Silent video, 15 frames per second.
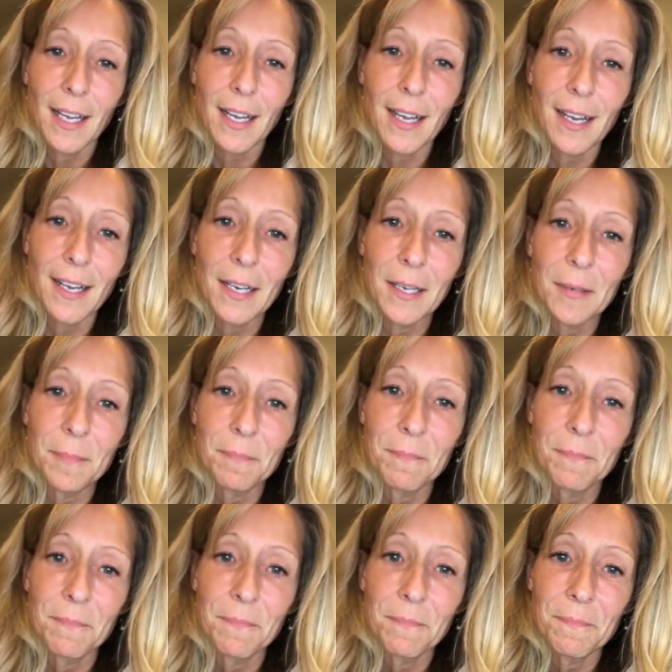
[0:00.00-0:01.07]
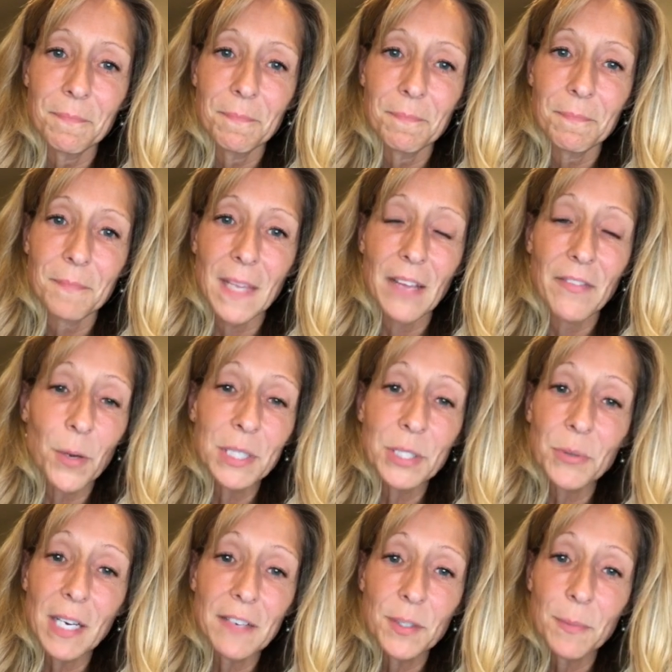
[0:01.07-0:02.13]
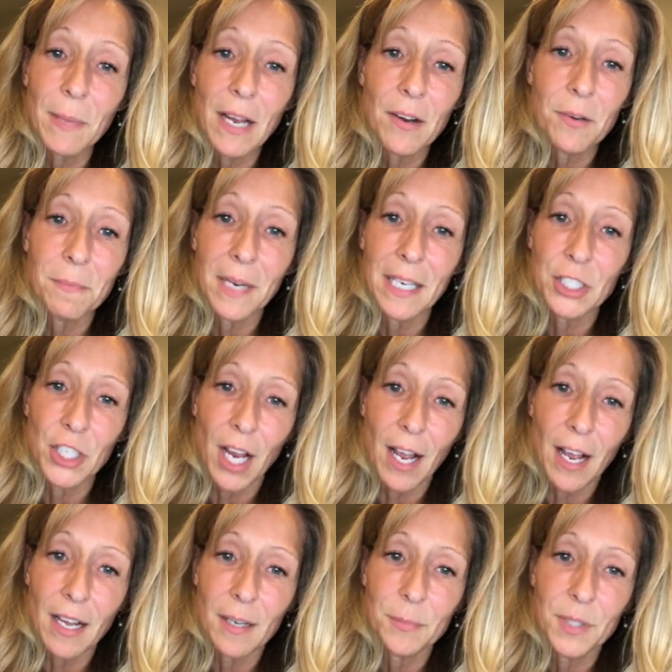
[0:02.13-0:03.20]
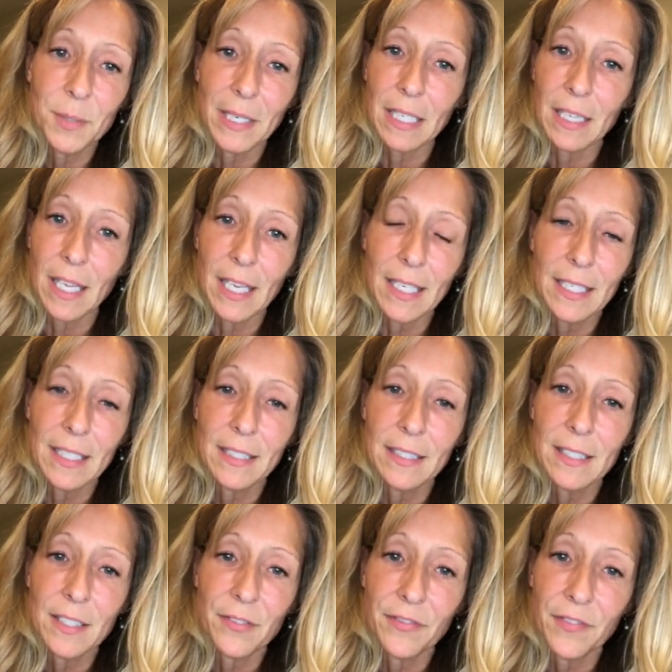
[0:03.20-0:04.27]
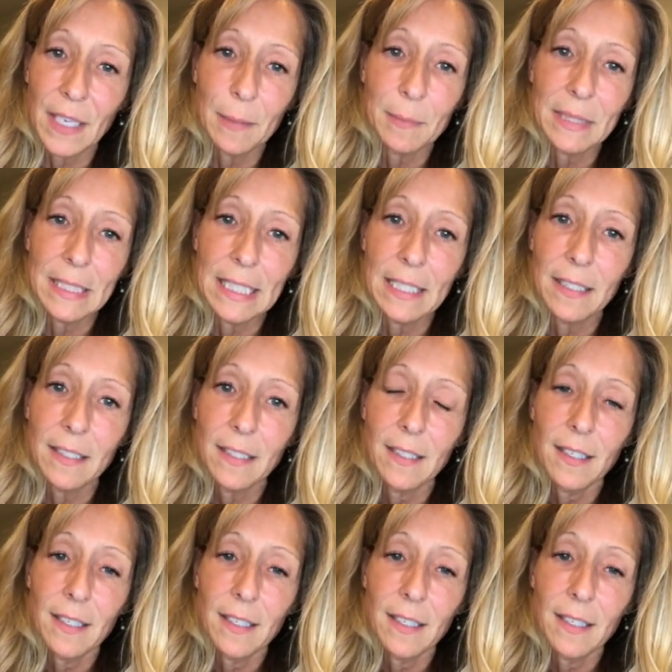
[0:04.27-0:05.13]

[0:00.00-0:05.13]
I've always raved about my job to my clients, to family,